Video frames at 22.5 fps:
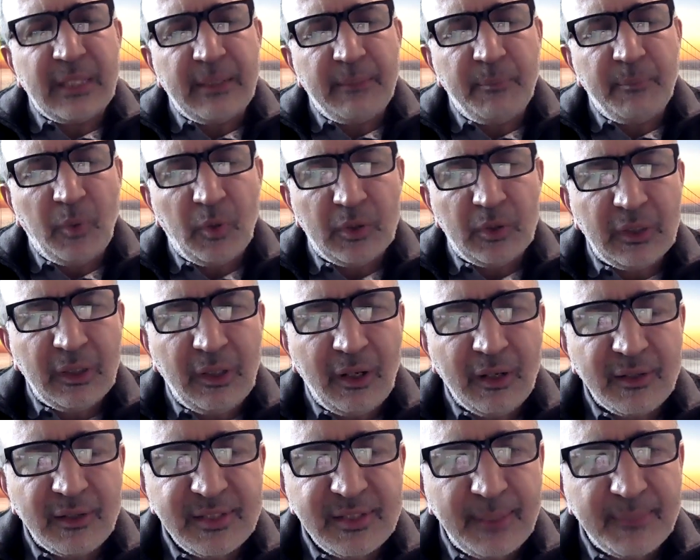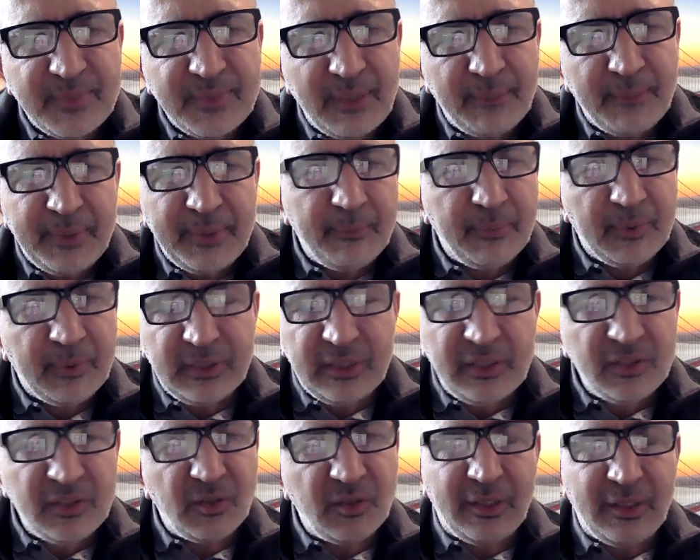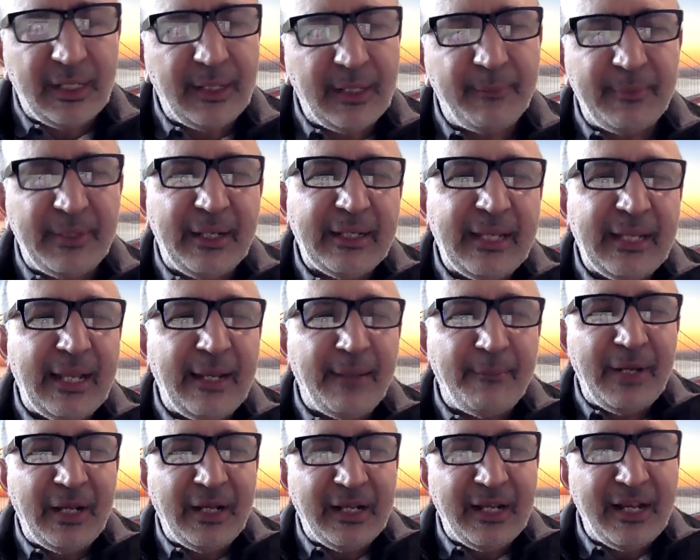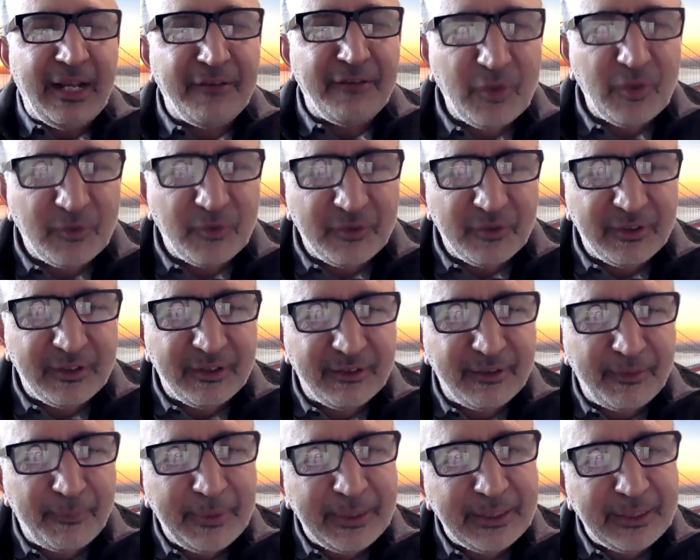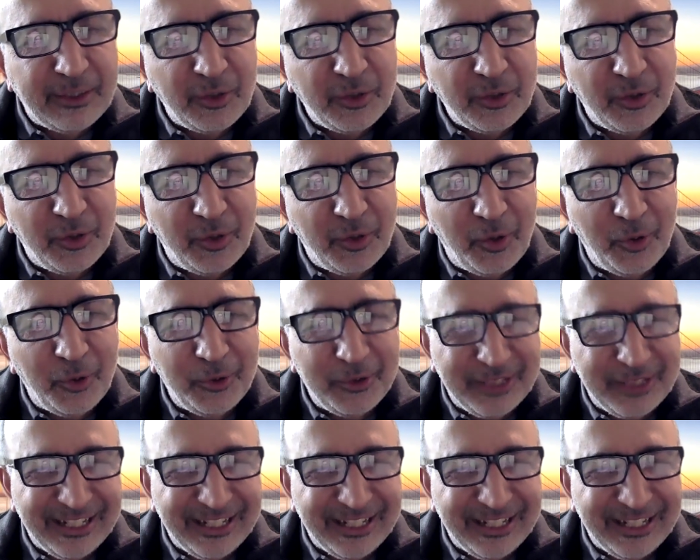important concepts that people need to know? And again, I'm not going to have you repeat your whole